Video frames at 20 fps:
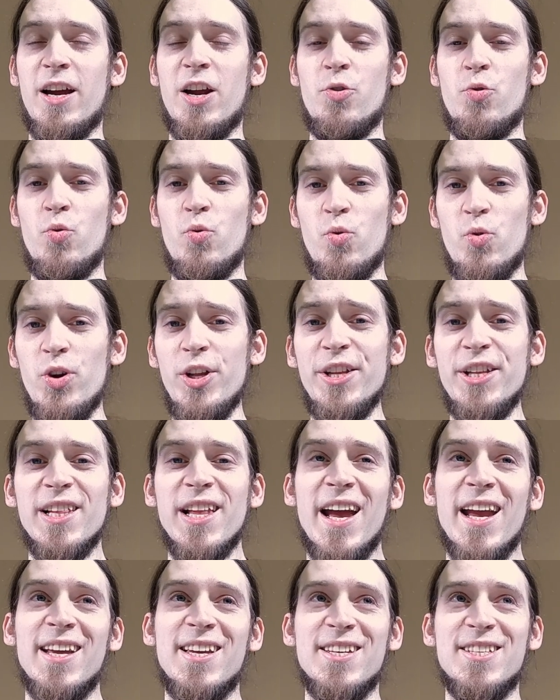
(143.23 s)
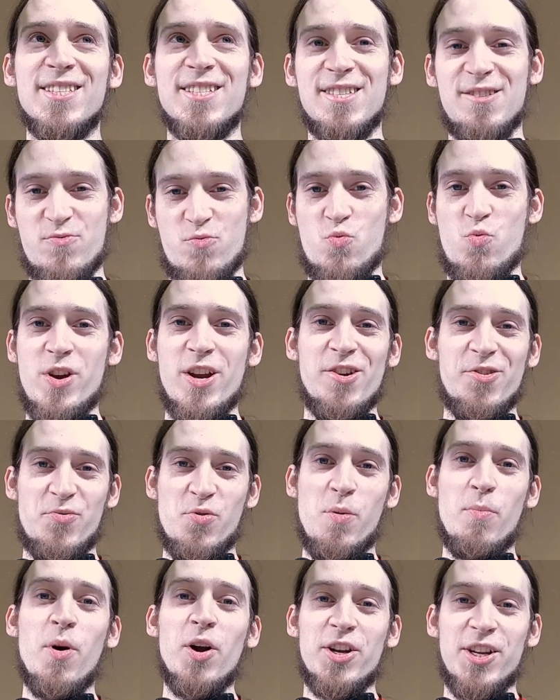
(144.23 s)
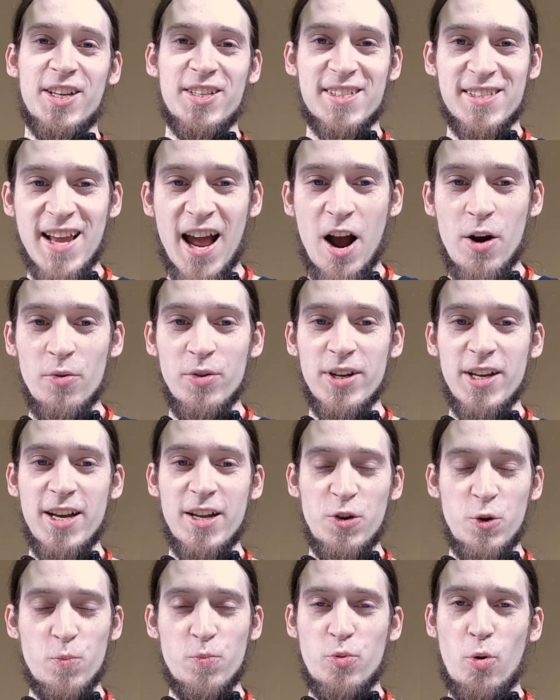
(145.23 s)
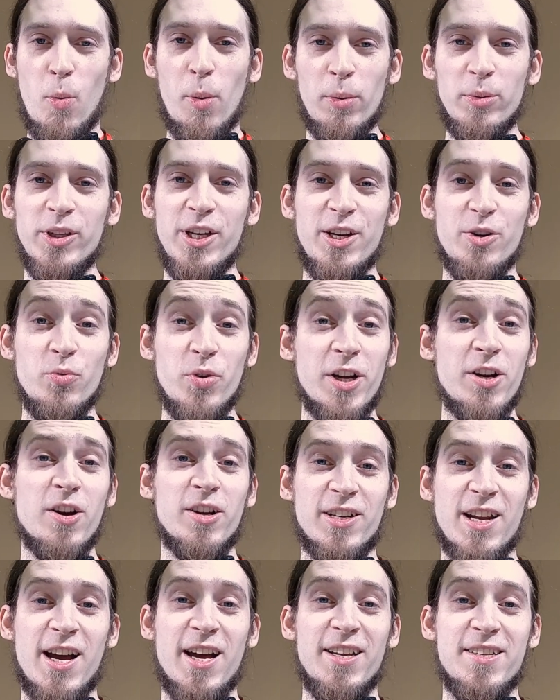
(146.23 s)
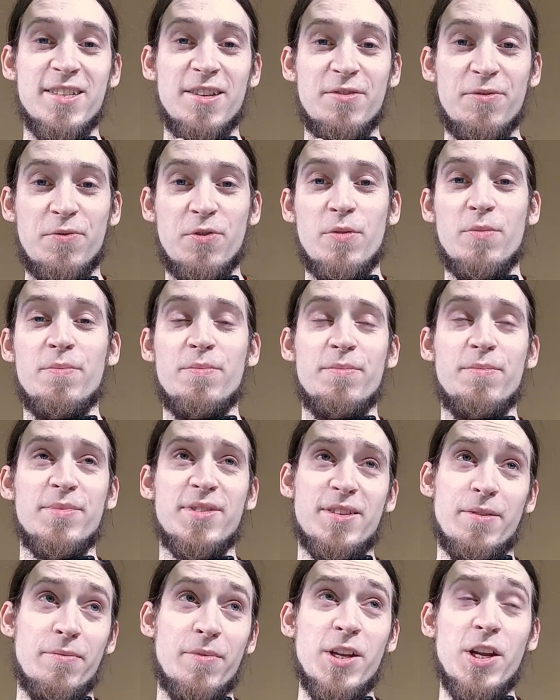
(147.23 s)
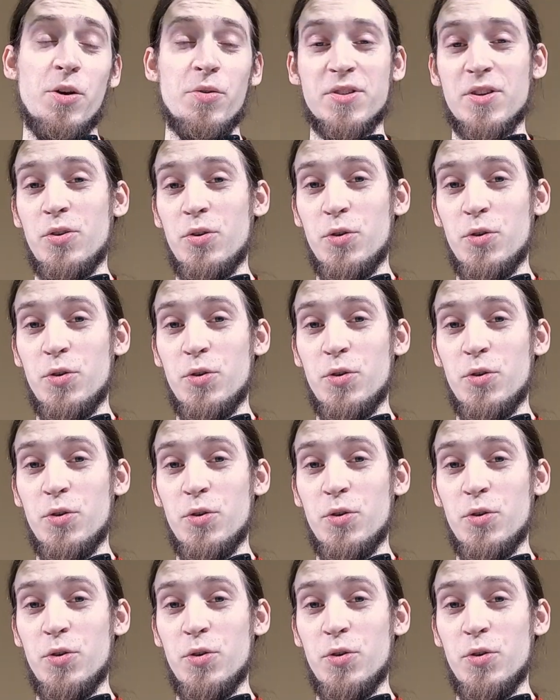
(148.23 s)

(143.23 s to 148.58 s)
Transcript: I really like its weird robotic sound, and you probably recognize it from some videos on